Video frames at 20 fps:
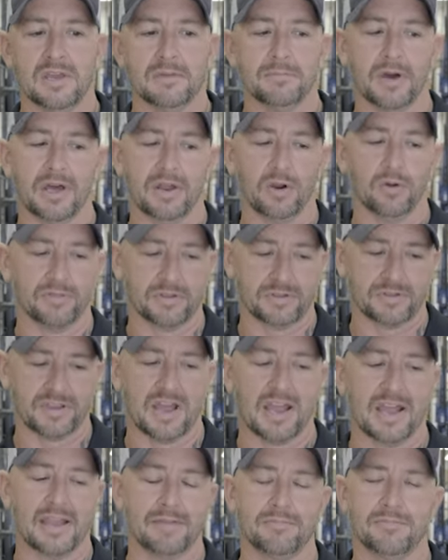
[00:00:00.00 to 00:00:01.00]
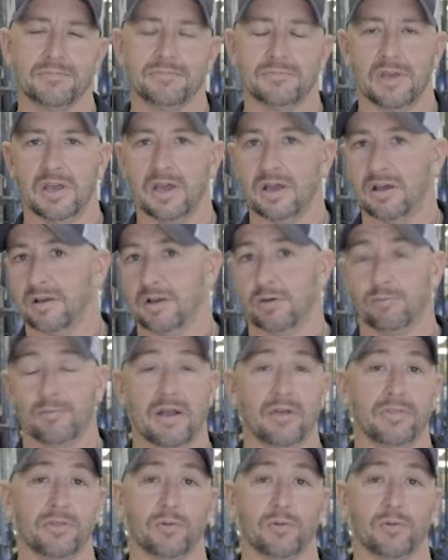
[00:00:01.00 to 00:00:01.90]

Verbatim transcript: But over time, uh, around